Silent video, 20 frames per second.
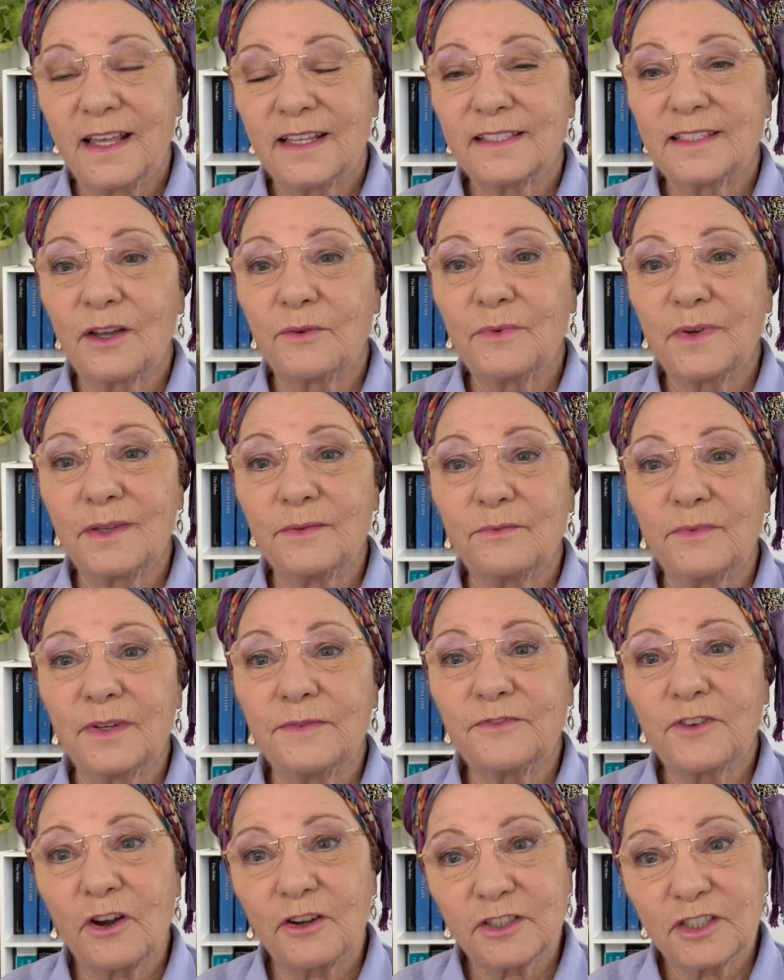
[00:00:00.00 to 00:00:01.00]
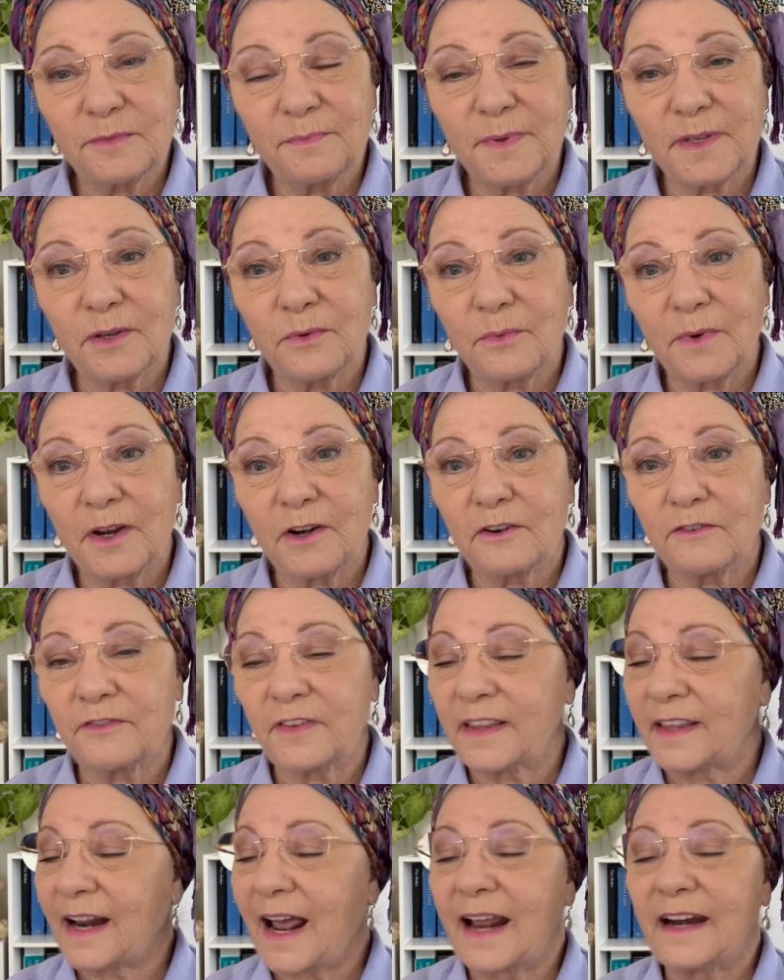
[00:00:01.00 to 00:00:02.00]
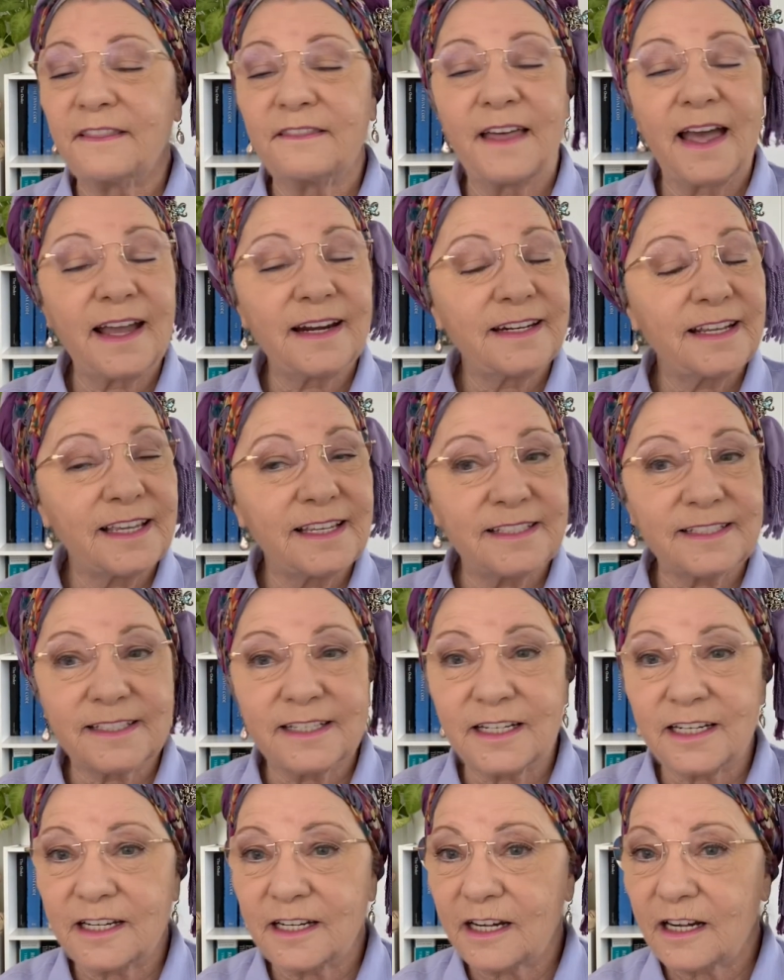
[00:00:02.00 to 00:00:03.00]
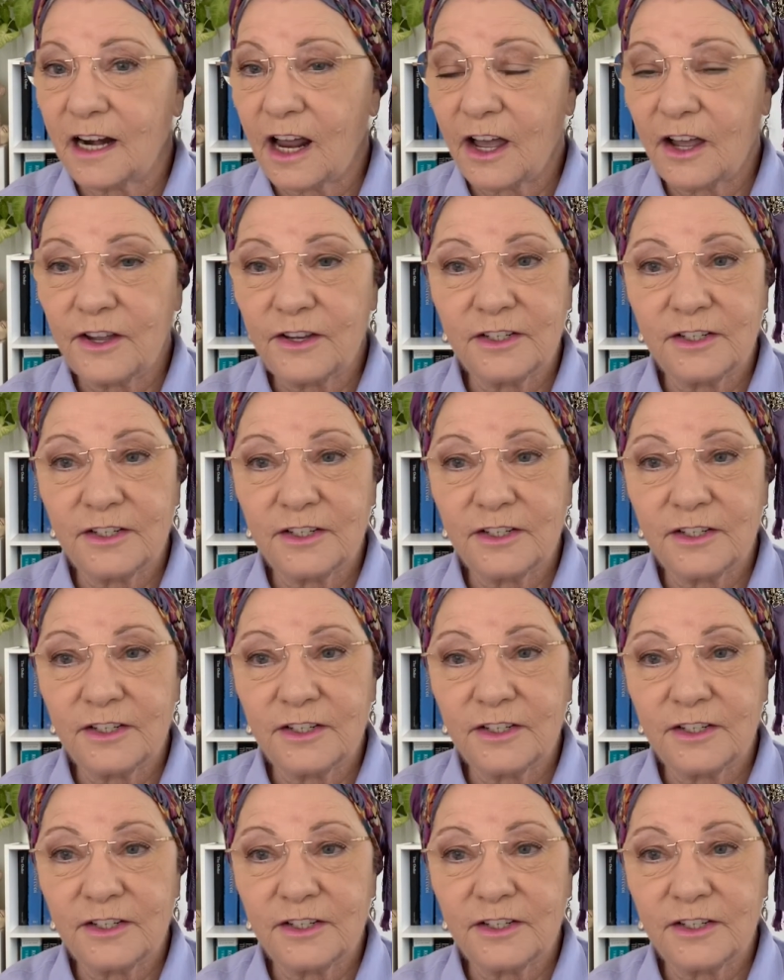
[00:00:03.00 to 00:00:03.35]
So we've got to be aware of it, and that is no